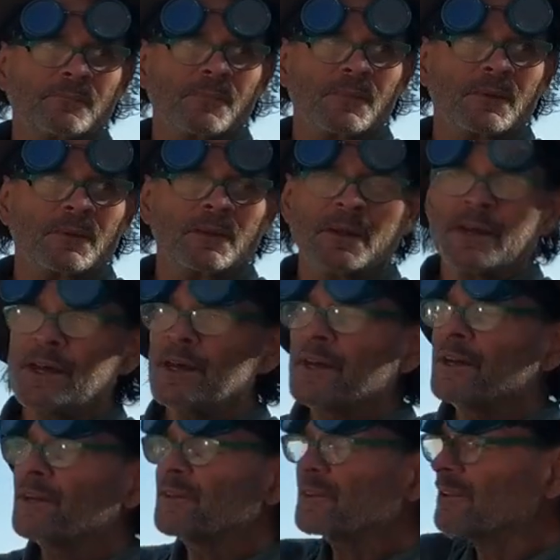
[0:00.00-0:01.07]
I believe it.
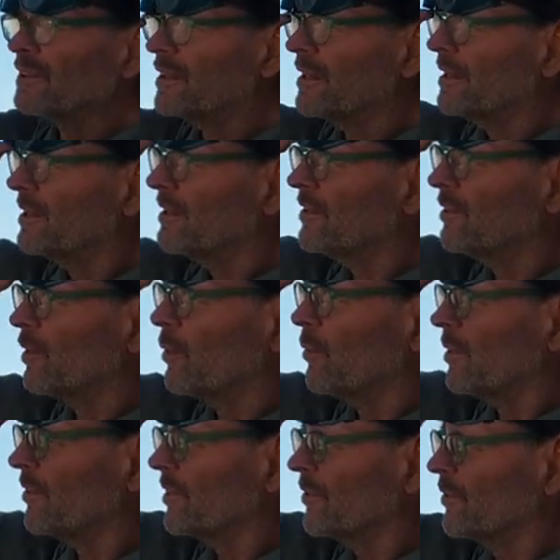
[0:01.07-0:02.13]
And you
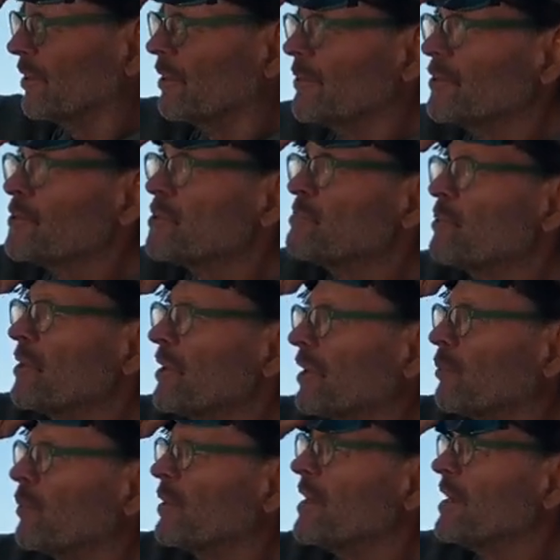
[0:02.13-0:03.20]
know, during the
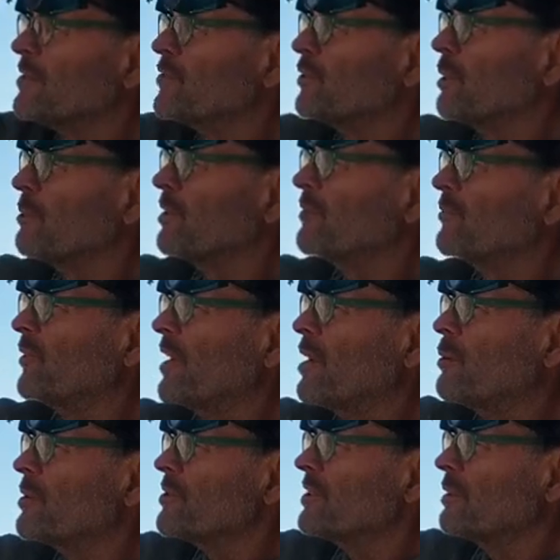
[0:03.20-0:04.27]
spring, we had so many
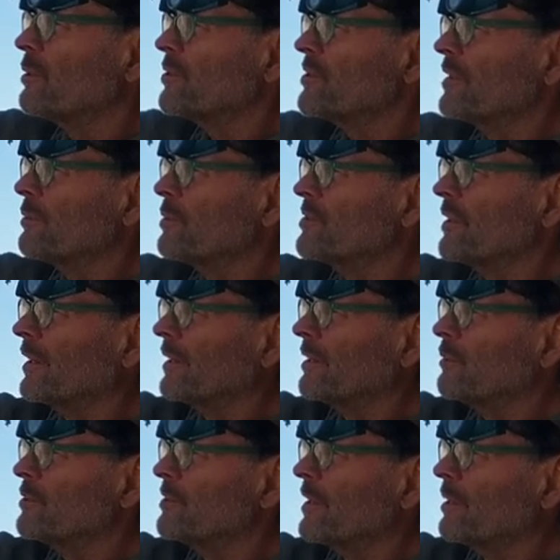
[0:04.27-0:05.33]
flowers here. It was like
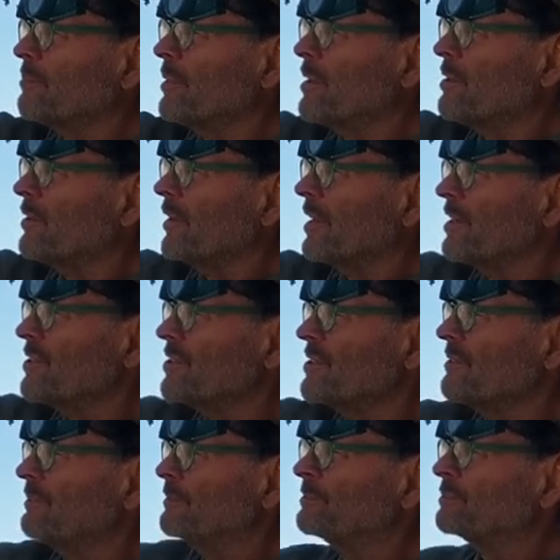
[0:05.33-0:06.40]
a
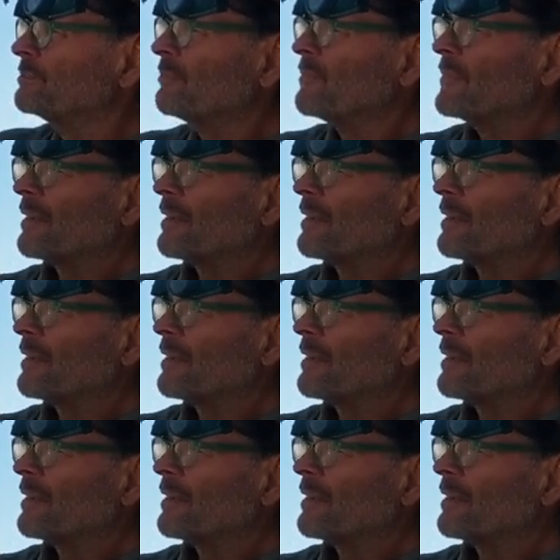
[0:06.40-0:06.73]
paradise. Oh, yeah,